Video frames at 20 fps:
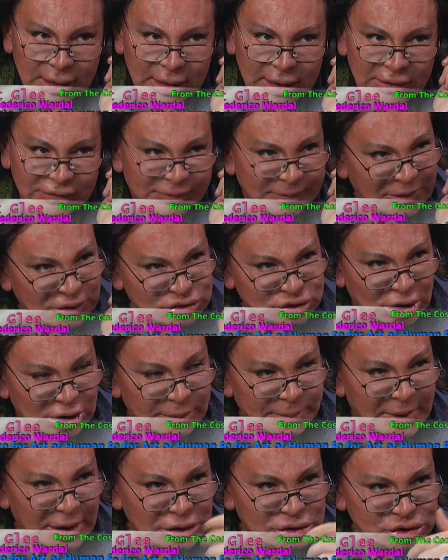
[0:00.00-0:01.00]

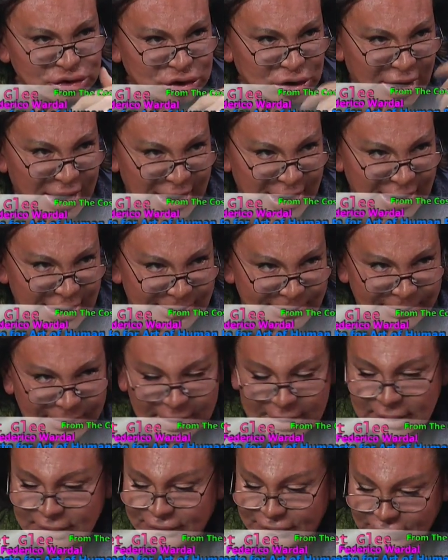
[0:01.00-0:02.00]
spécialement je
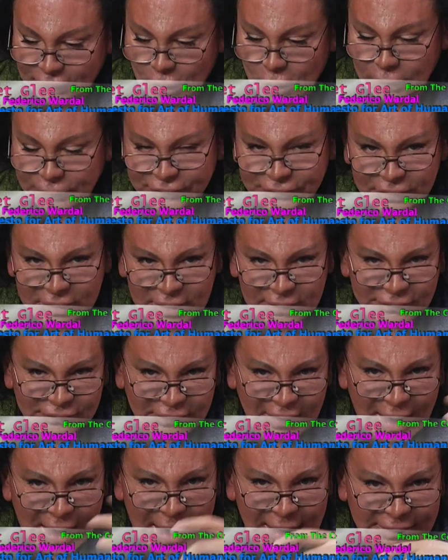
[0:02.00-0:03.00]
aime. So there
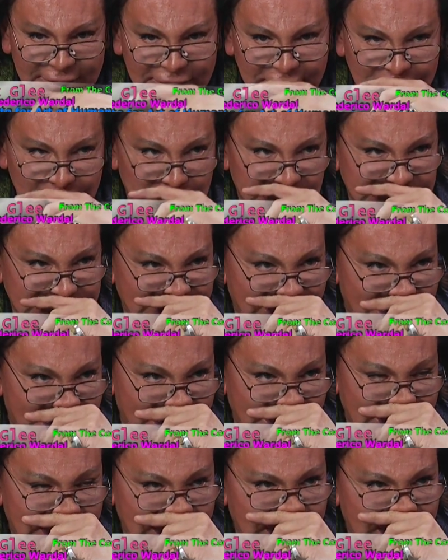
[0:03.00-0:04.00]
is article
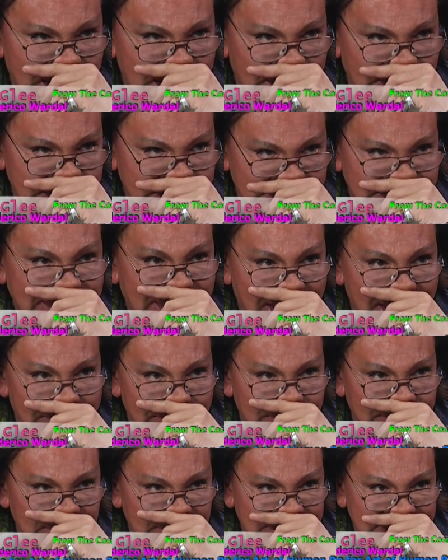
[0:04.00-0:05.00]
10,
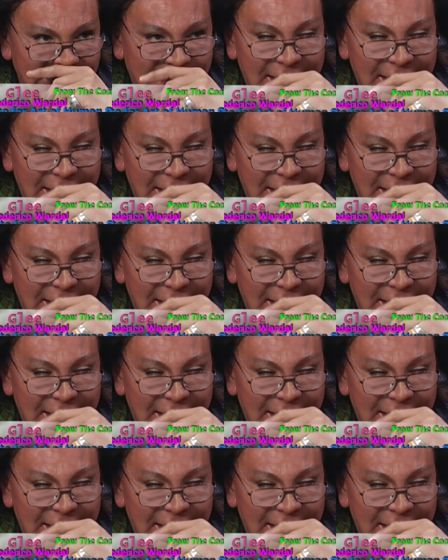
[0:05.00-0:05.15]
10th